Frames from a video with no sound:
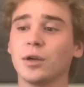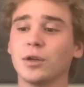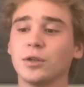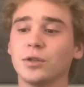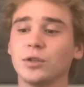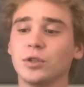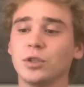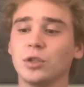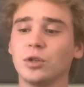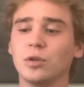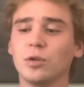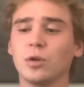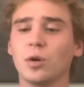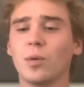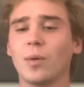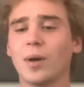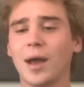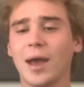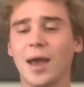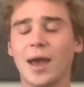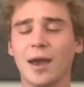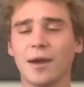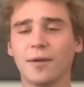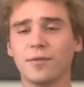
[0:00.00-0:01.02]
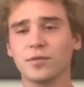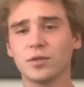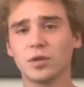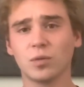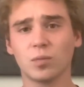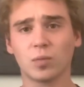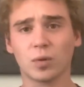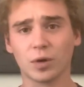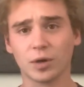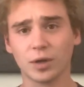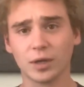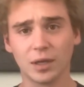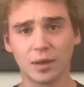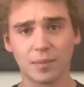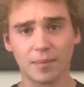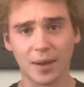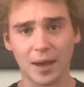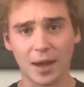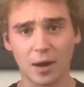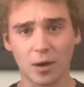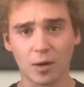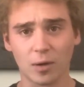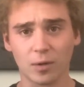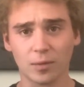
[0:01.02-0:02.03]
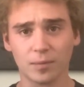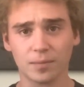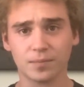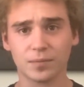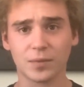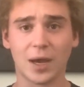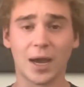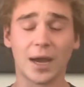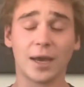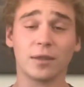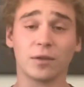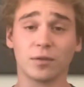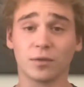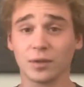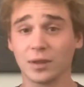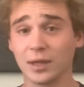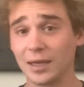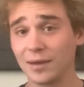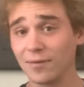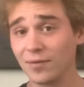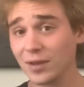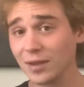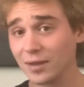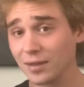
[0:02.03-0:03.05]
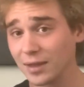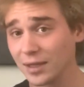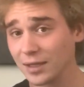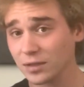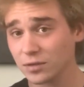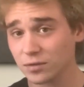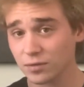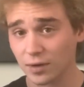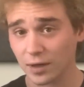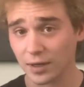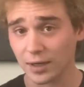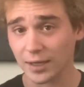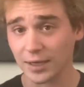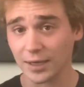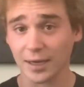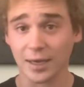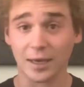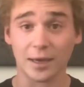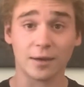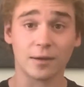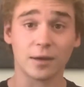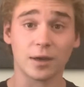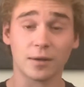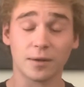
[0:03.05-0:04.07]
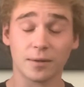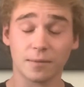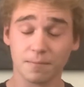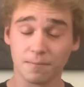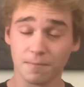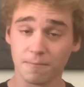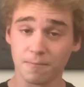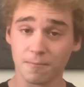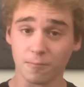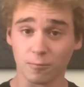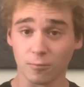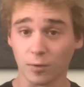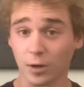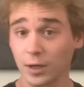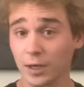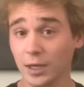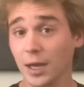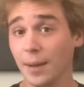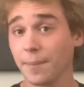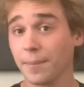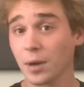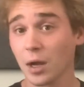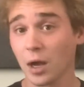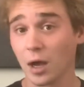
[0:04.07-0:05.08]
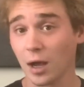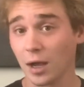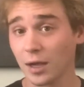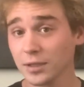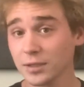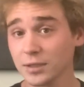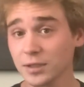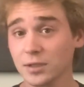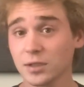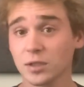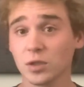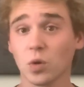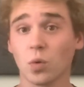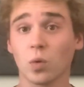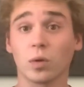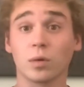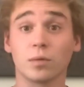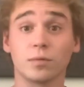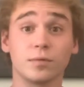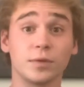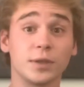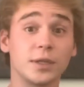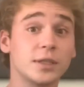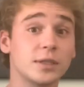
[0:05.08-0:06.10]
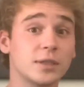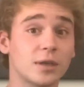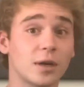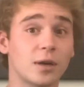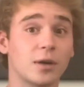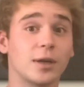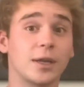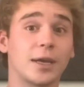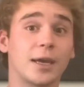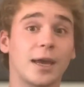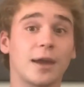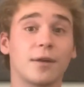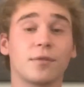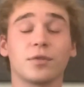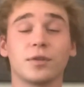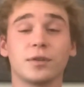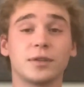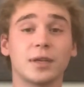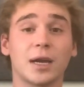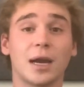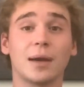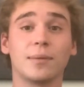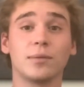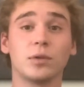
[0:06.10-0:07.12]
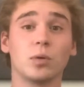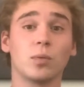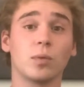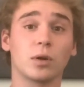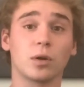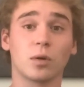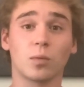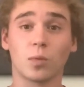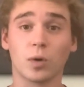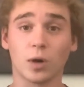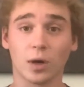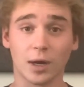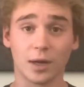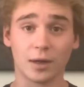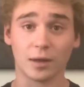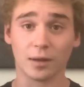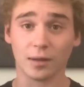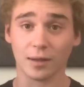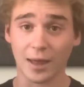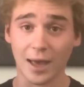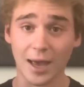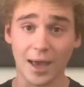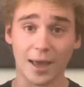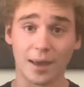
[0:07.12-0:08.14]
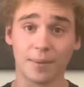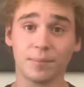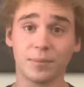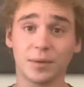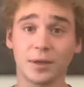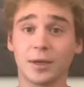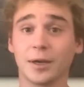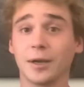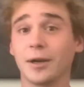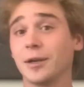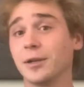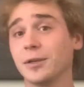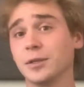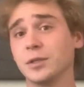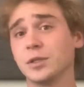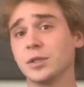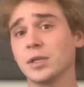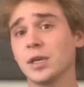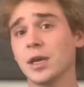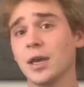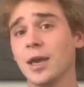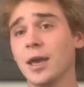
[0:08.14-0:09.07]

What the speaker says: you don't have to worry about either leaving things running and running up costs or restarting every time you want to work on a lab. Because